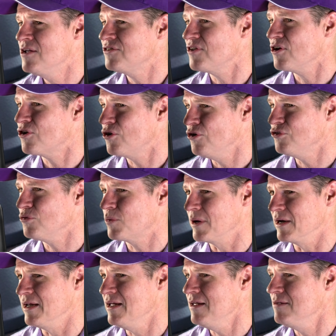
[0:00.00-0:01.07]
So
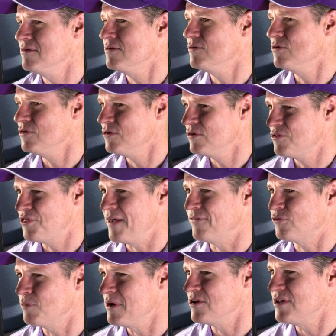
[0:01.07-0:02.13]
consequently,
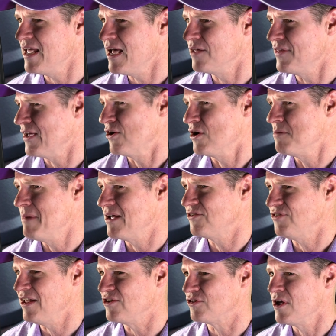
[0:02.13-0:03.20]
thefts went down. That kind of makes
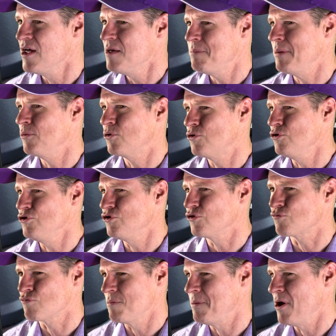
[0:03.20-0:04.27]
sense. People couldn't
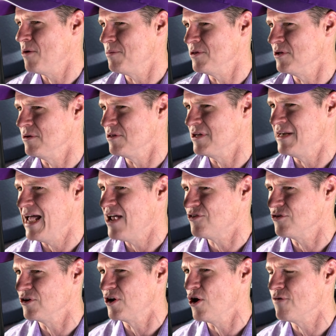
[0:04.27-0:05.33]
just rip open the dash
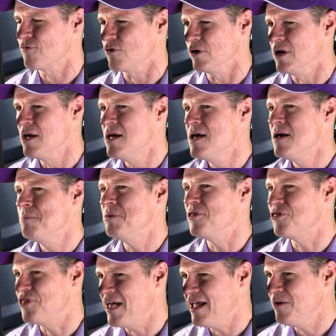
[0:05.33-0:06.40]
and go for it.
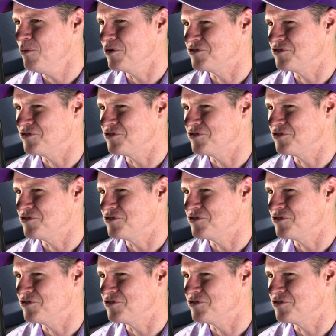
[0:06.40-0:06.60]
But then what's